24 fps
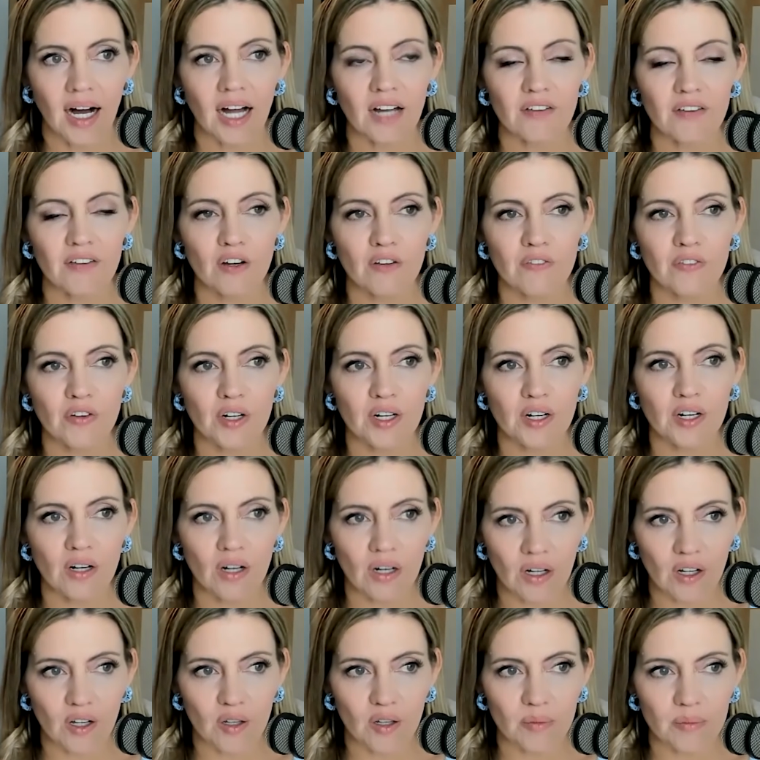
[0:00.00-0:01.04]
I felt very
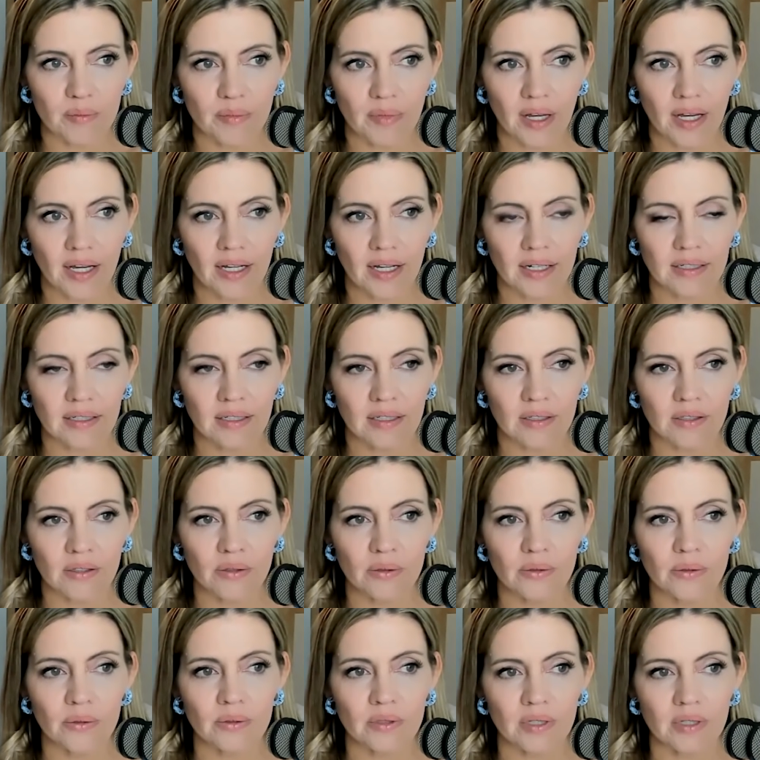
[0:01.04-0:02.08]
calm and
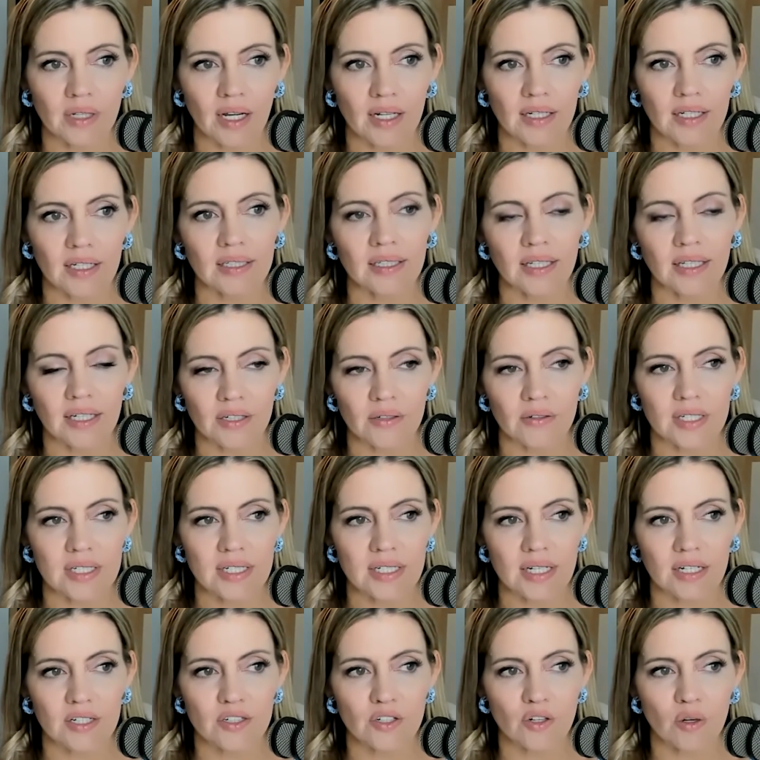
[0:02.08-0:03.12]
Lulu and Lala later in the
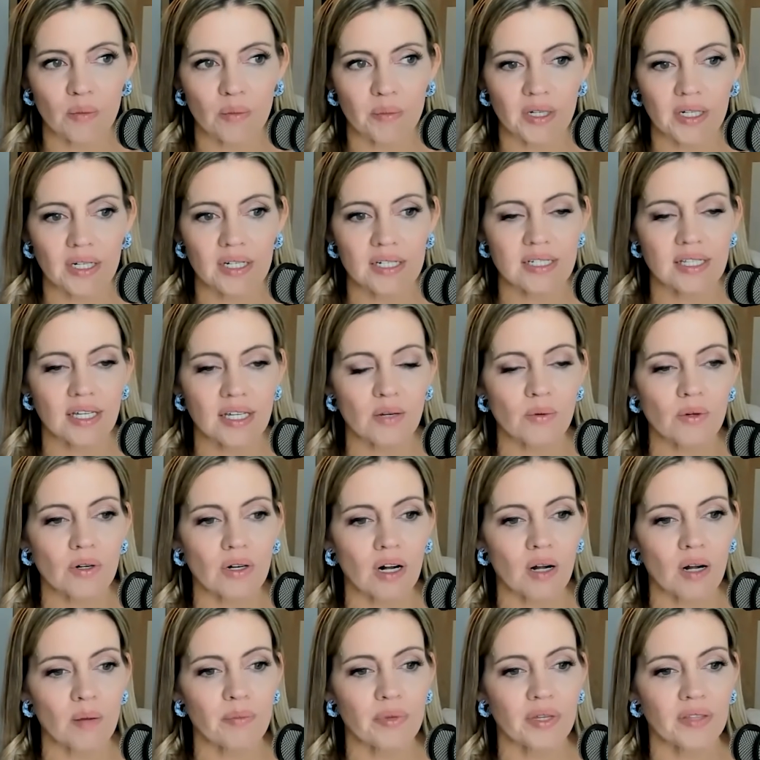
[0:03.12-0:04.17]
day told me cuz they
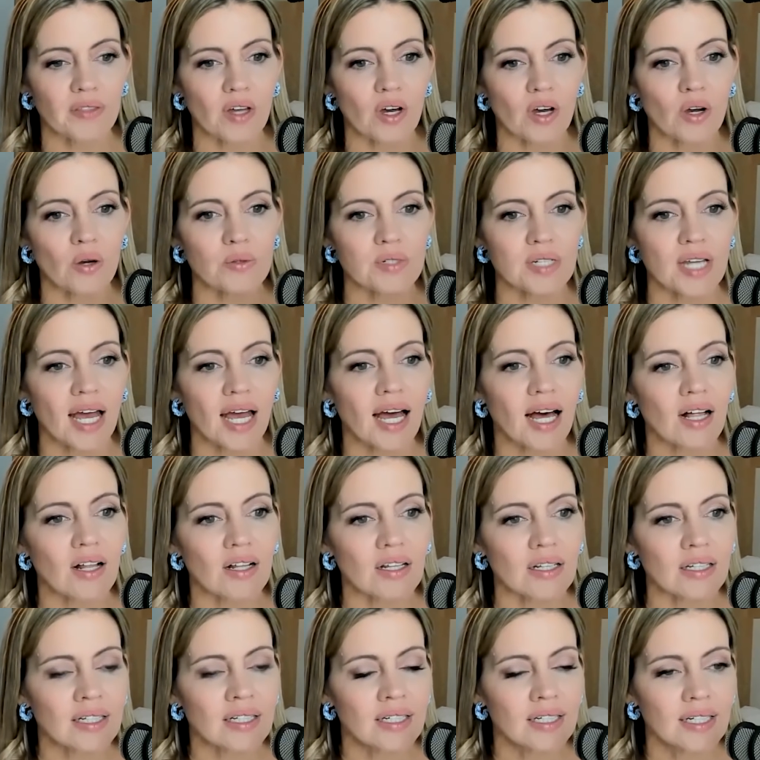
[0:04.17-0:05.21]
were up in the
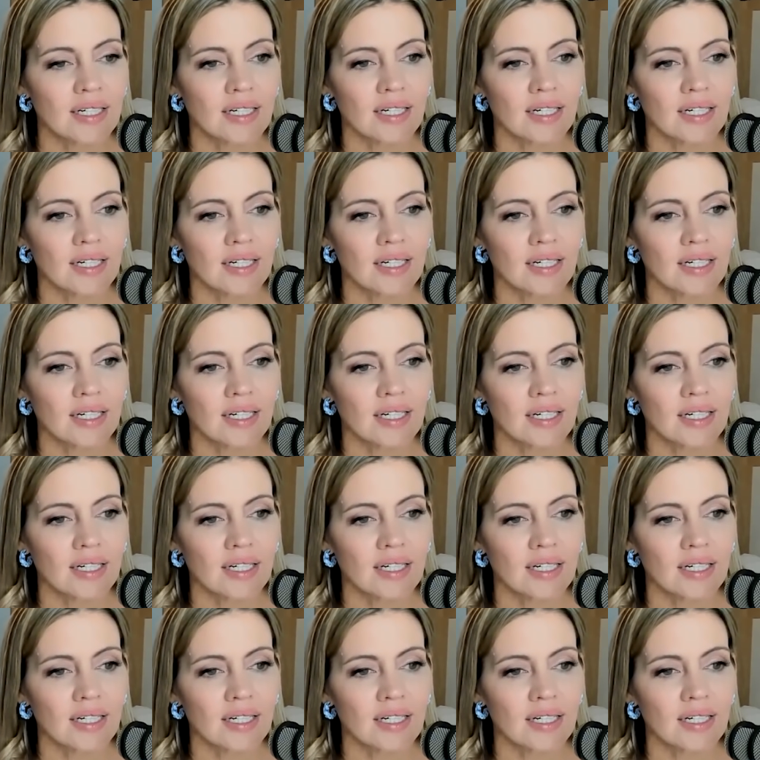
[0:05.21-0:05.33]
hotel